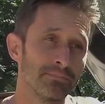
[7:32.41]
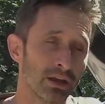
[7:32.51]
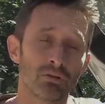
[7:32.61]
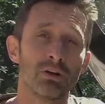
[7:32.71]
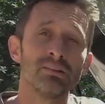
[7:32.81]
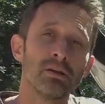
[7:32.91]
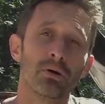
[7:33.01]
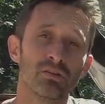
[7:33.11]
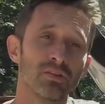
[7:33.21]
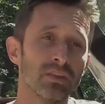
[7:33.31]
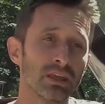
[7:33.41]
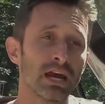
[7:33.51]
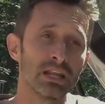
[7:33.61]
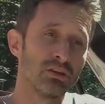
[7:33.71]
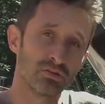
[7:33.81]
a crazy person that
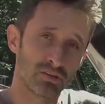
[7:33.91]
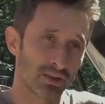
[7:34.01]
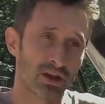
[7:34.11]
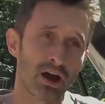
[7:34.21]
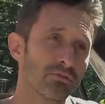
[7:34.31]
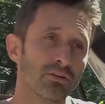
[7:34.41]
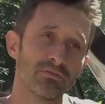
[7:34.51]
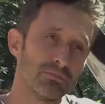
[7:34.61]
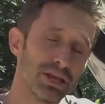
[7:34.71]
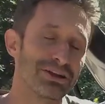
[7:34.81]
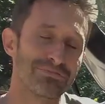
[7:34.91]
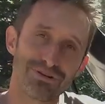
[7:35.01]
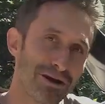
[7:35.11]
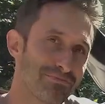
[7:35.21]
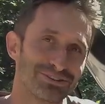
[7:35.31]
kind of uses the cover of being a
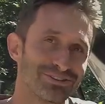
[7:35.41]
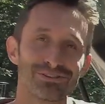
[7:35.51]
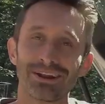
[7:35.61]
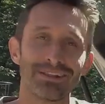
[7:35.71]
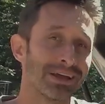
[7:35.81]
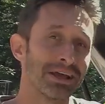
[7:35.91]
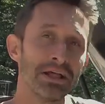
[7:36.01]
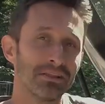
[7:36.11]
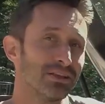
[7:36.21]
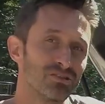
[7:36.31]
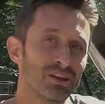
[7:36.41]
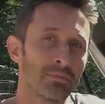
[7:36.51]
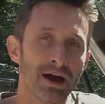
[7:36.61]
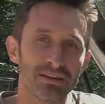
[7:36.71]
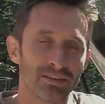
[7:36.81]
prepper to try to like
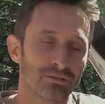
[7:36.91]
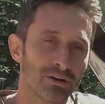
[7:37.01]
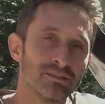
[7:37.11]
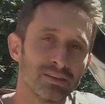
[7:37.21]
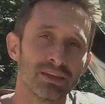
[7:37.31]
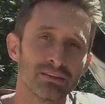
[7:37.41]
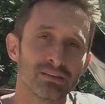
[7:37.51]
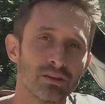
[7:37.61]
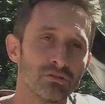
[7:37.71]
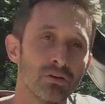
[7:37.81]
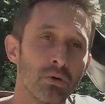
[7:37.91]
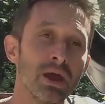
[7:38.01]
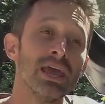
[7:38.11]
legitimize the crazy things that you do.